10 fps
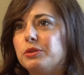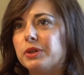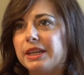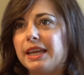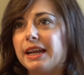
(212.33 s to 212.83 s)
You
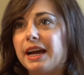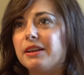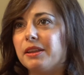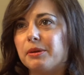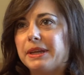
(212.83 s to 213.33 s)
want to get
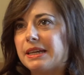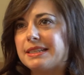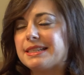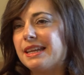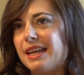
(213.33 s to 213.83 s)
out of there
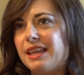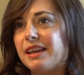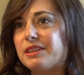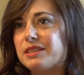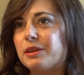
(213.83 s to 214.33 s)
because that's